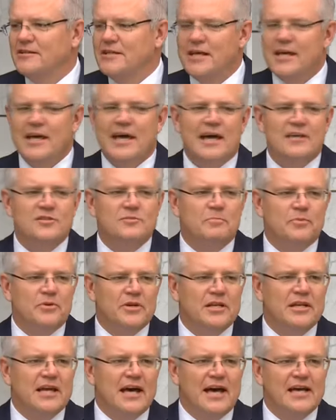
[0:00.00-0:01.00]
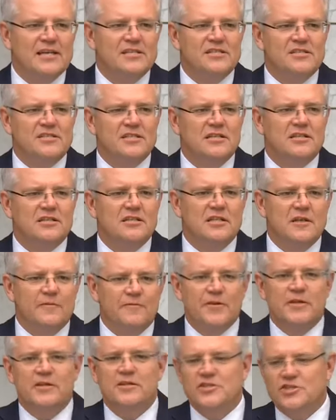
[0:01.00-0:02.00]
There has been a
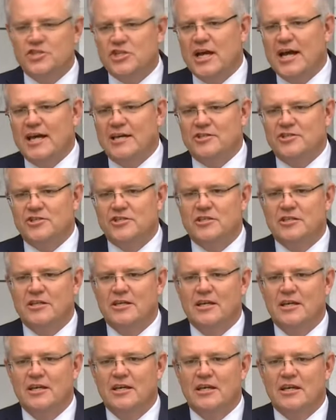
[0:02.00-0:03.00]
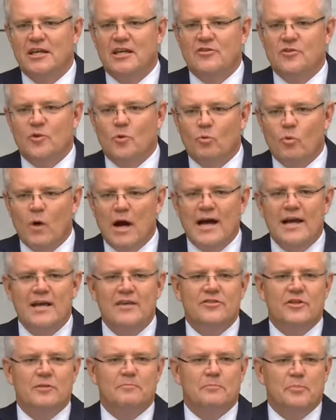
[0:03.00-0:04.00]
significant change in the
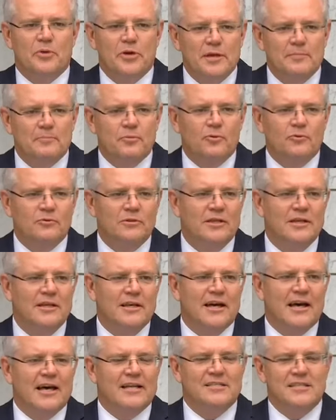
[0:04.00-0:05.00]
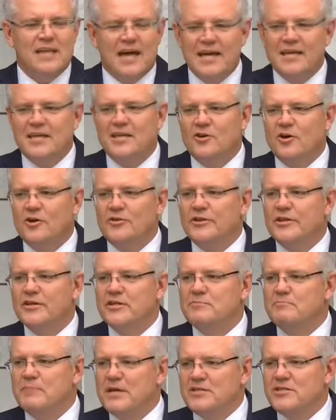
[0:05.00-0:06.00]
way that people are taking on
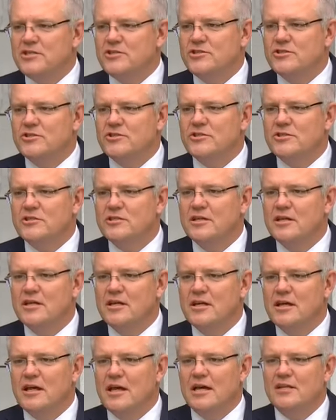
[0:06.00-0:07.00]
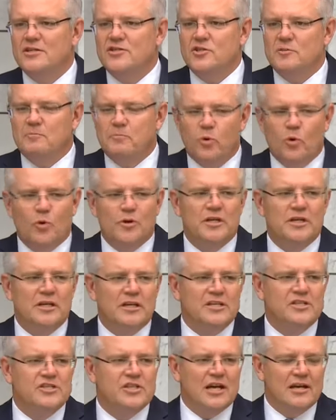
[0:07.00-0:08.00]
these messages and
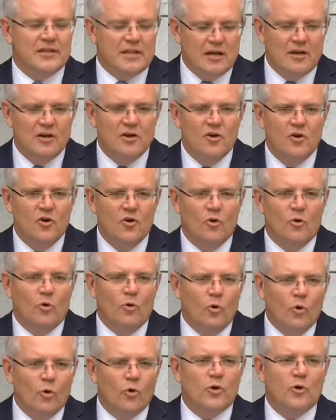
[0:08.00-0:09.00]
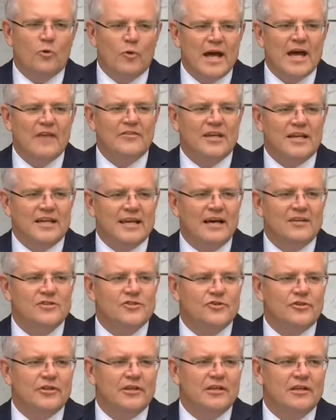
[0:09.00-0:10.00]
supporting each other all around the
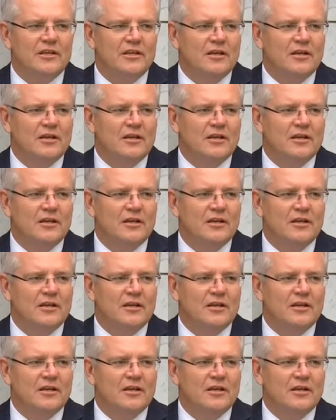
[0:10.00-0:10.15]
country.